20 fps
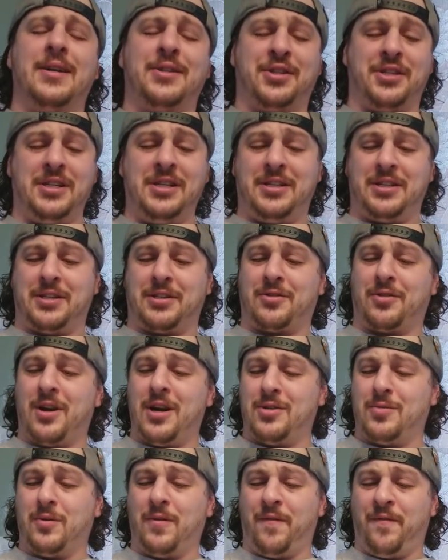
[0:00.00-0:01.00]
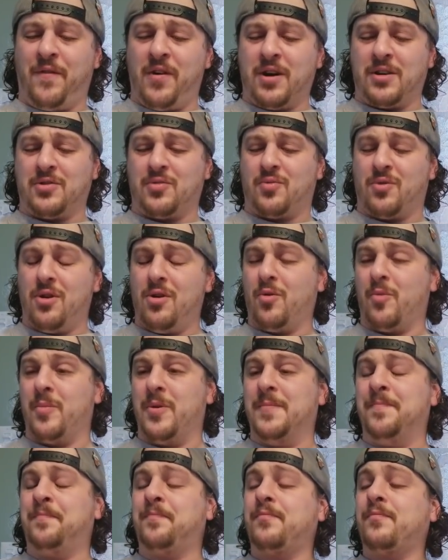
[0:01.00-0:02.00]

Jesus Christ, what the fuck is wrong with me?